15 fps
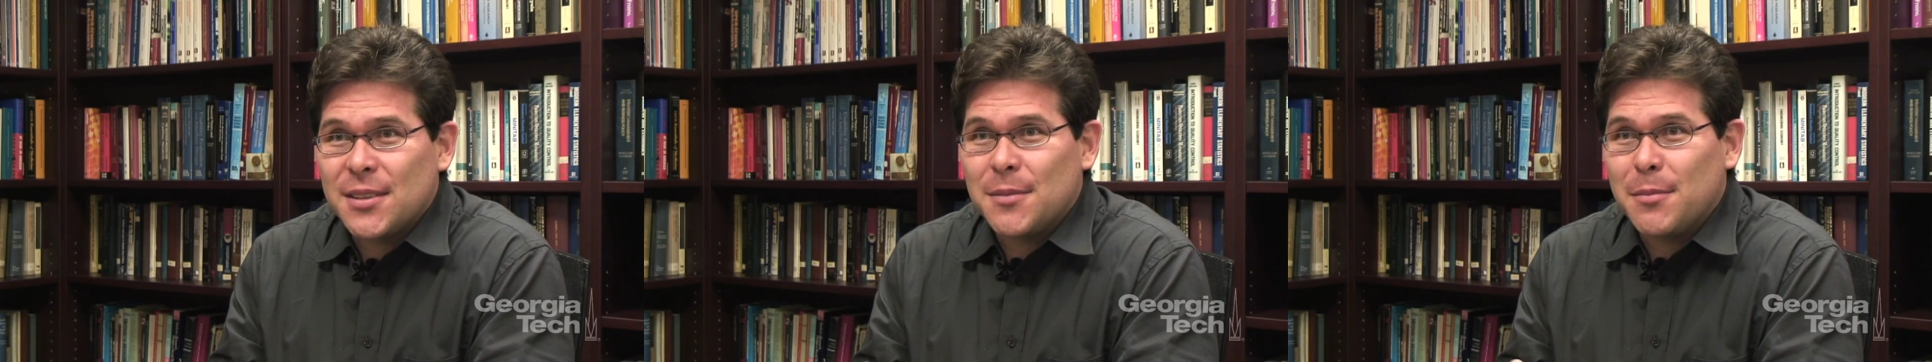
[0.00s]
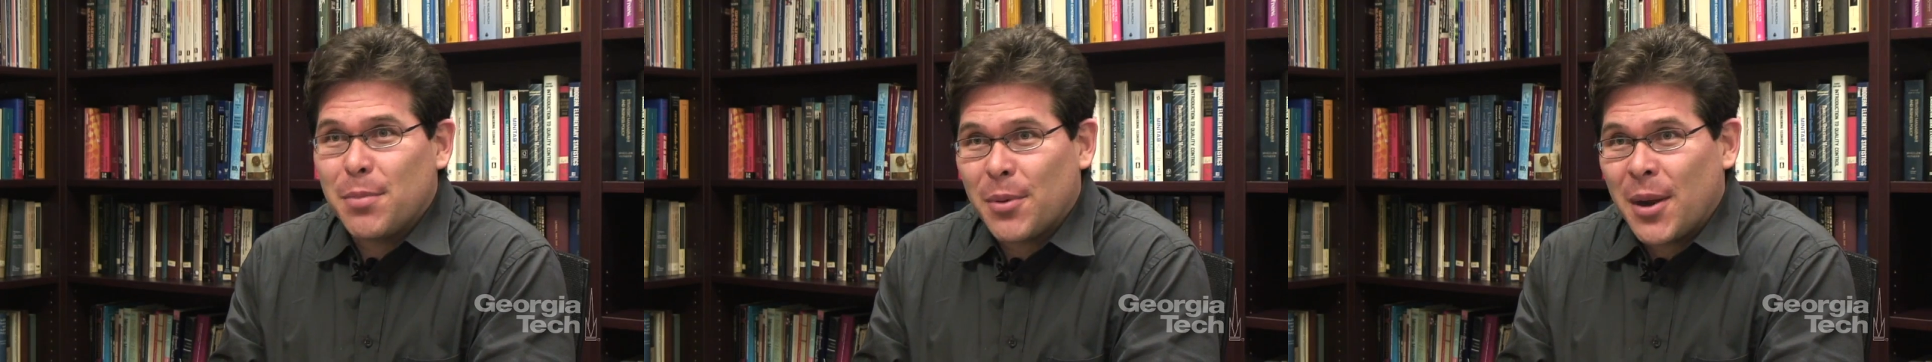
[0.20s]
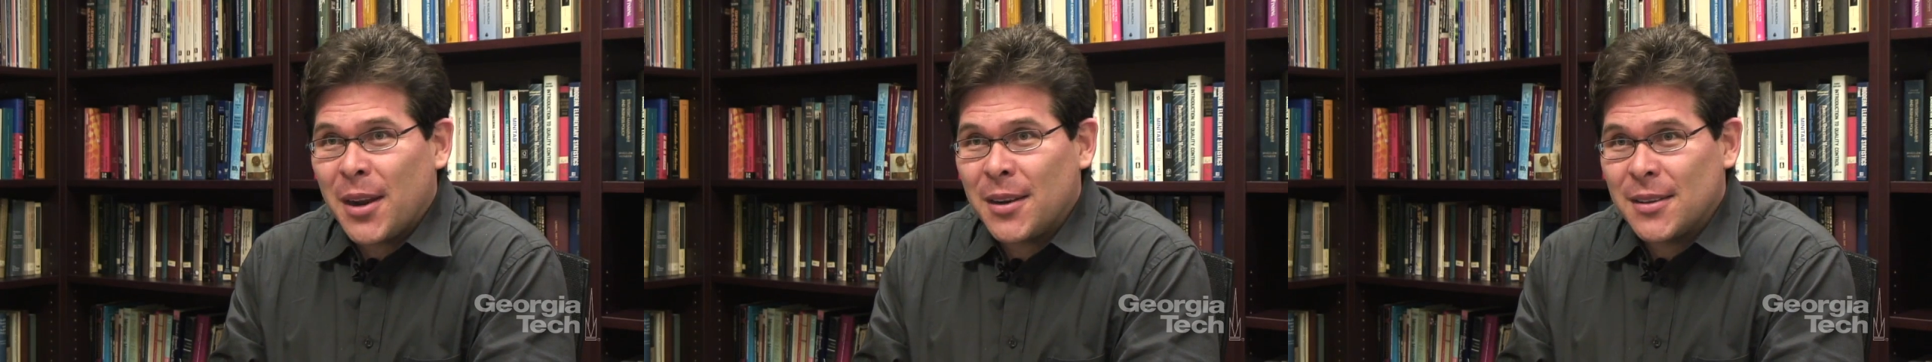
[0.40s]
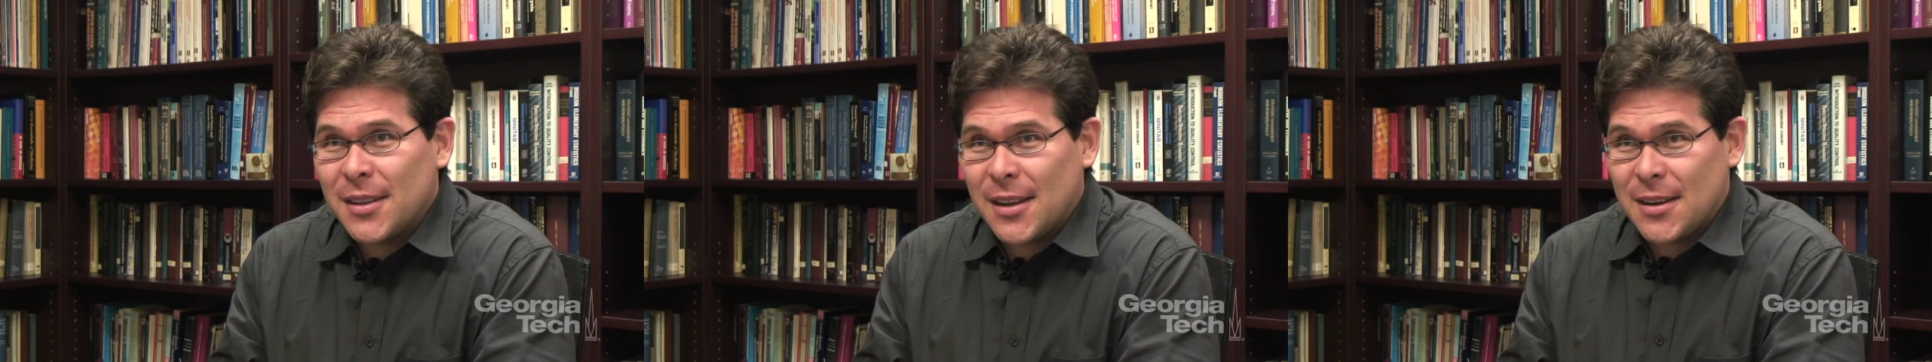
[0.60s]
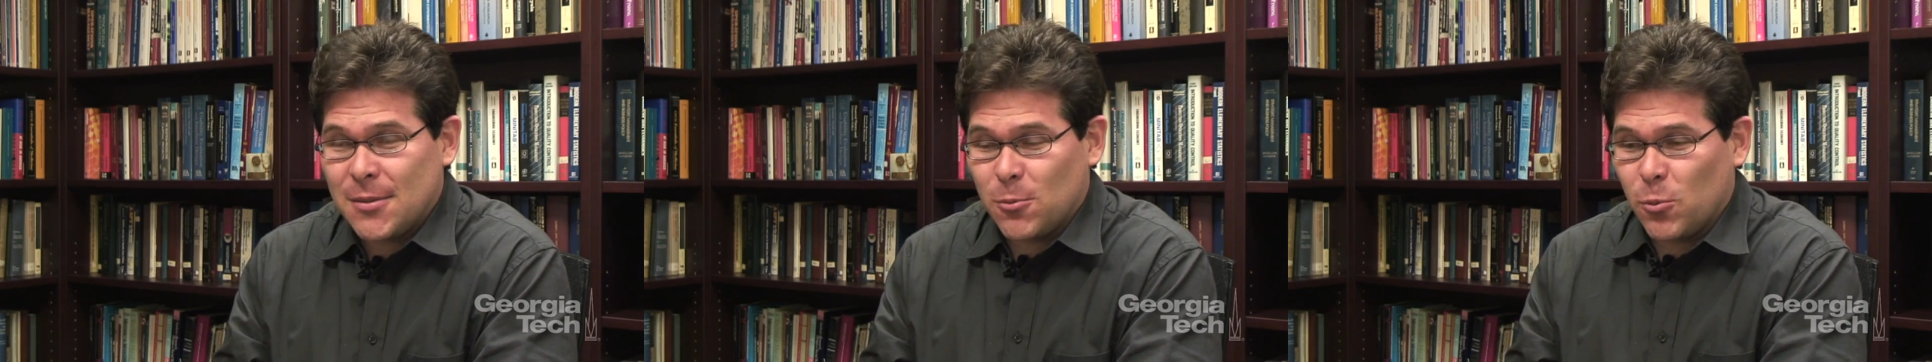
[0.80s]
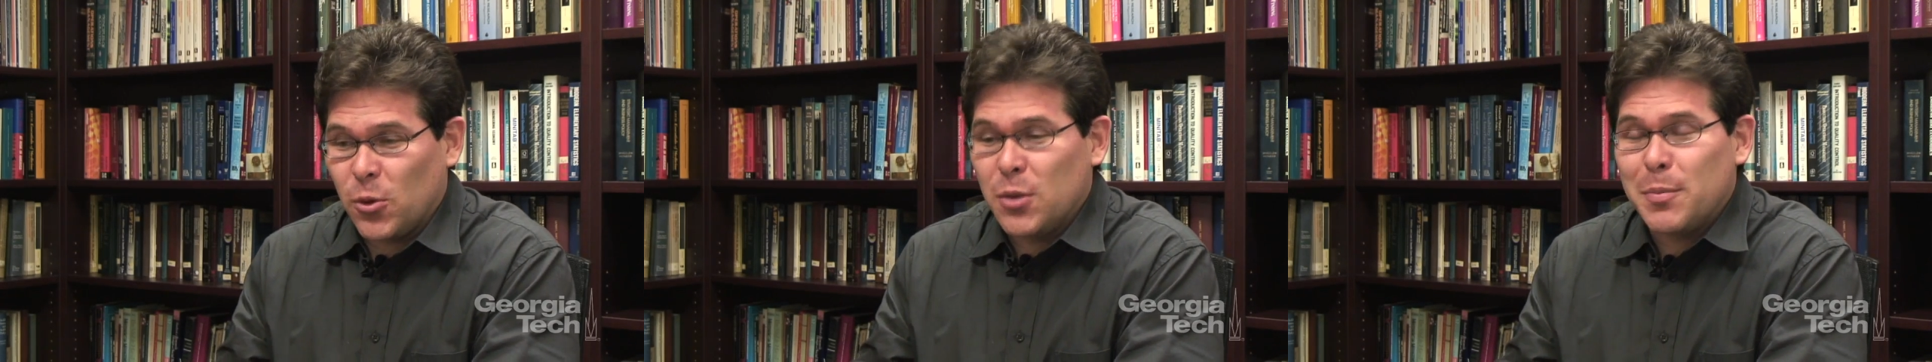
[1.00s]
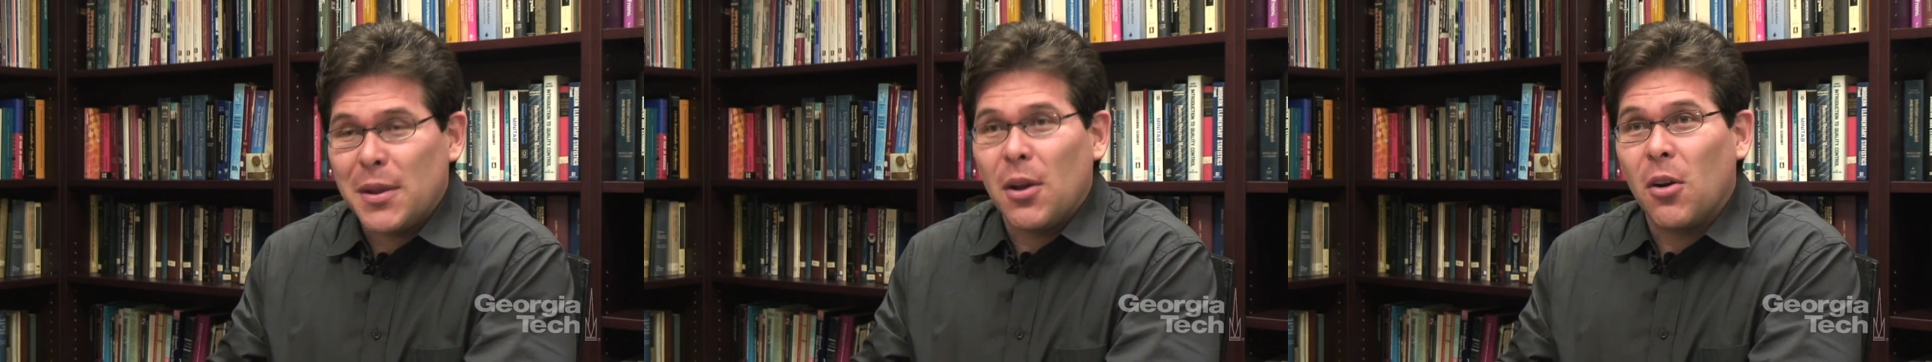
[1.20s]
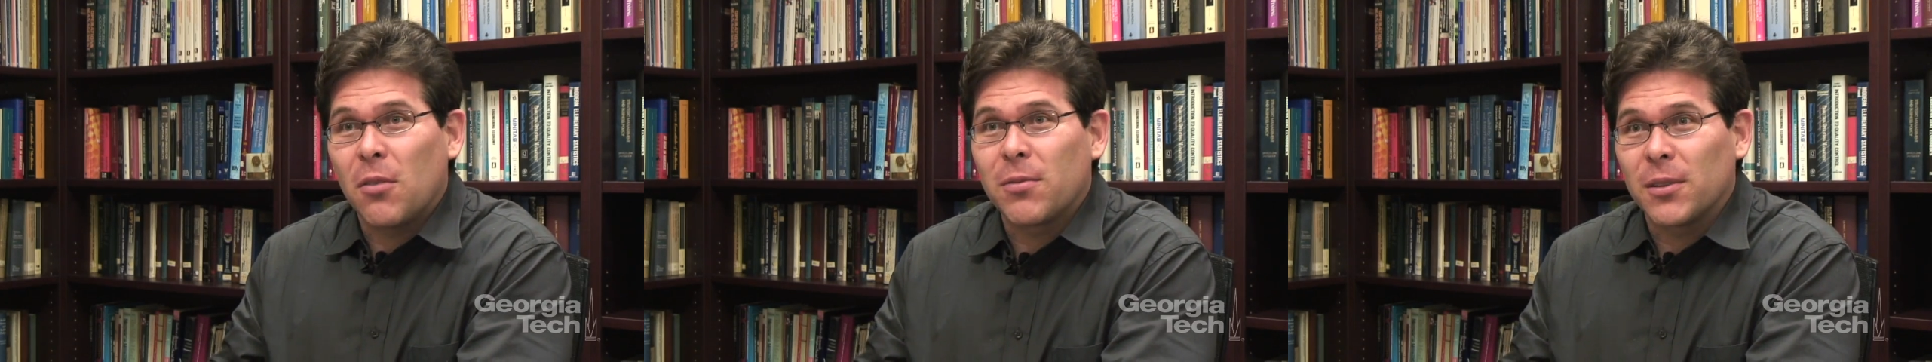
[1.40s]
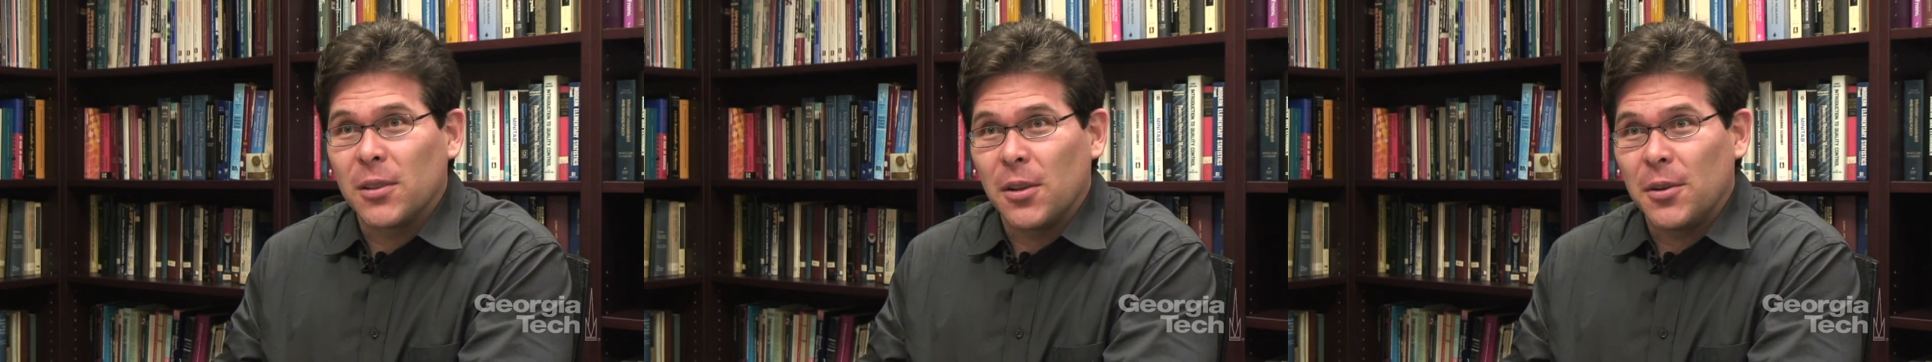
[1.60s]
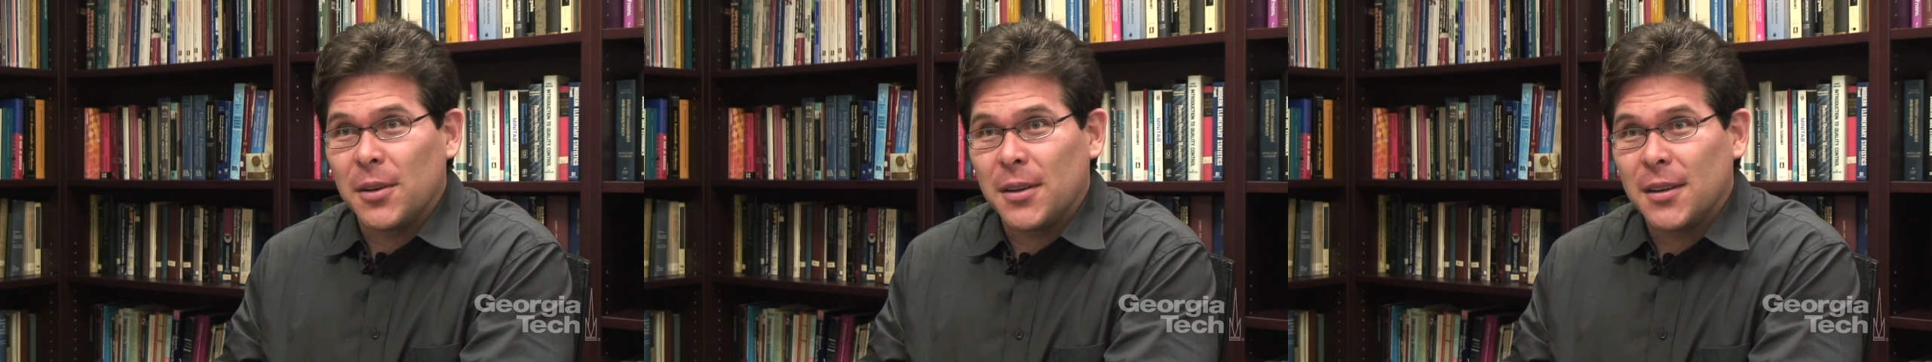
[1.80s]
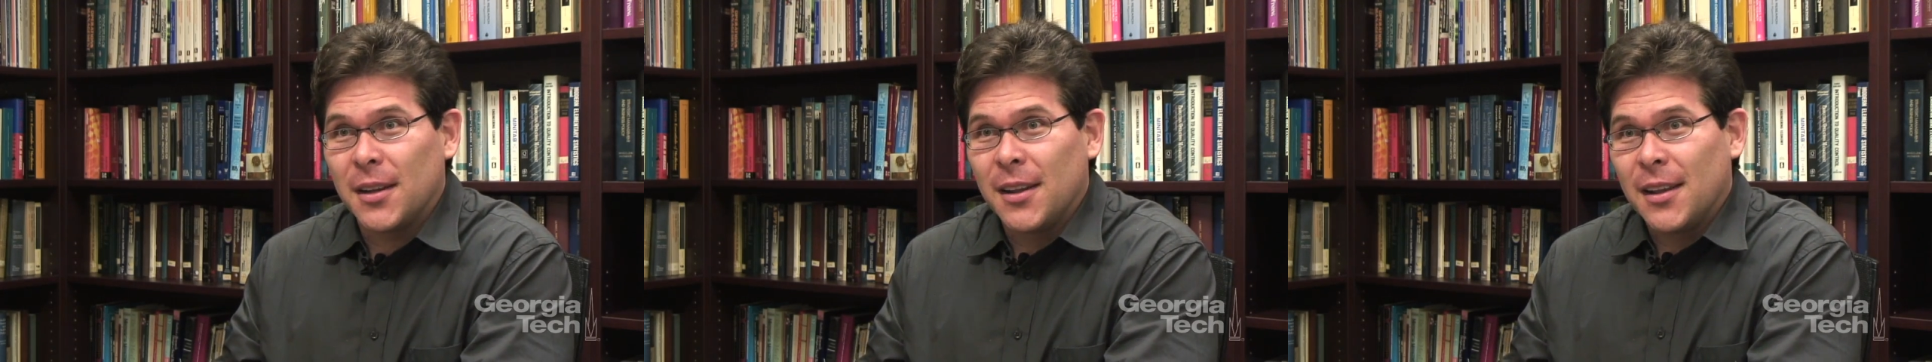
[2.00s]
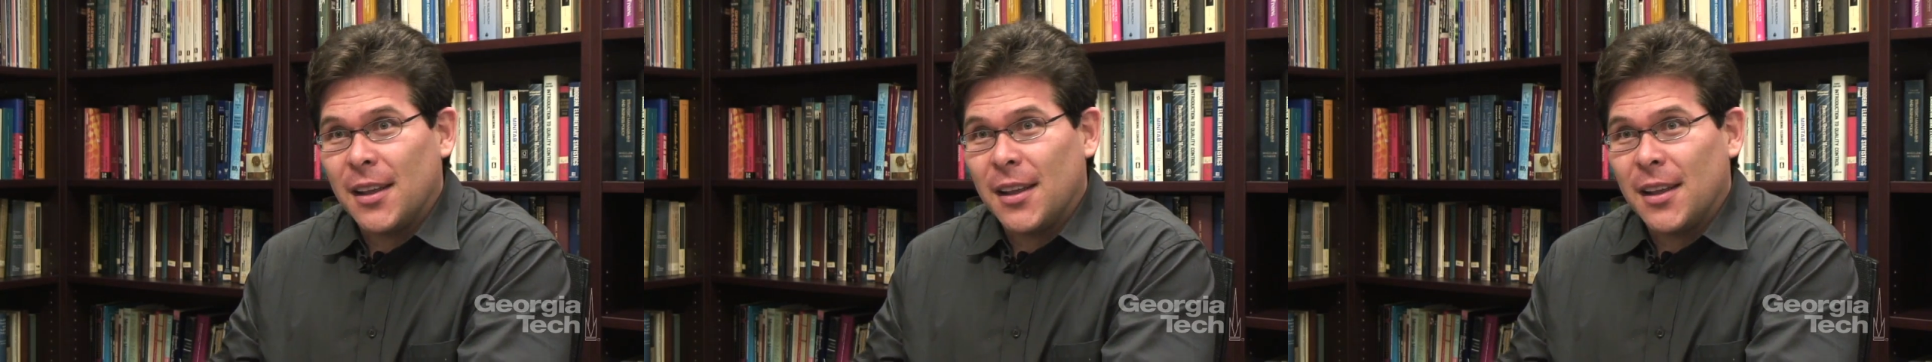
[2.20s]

the brain that would be overloaded